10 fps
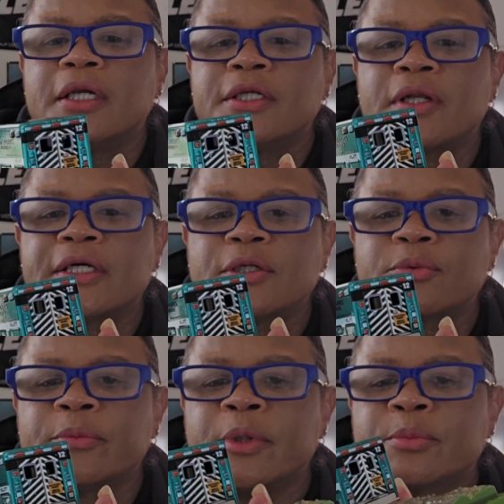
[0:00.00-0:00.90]
You know, I don't
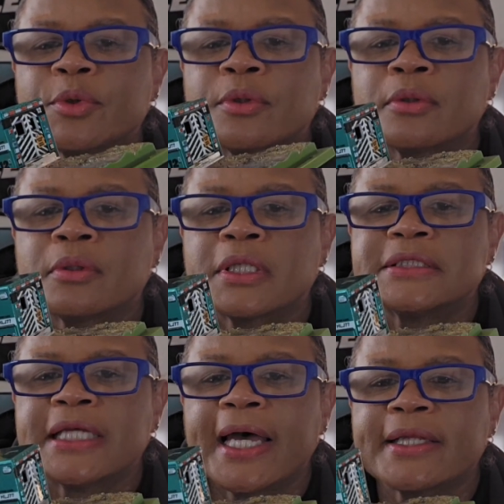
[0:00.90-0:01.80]
remember
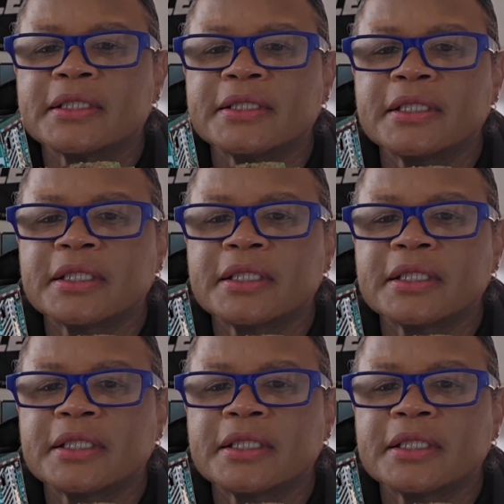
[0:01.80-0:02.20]
exactly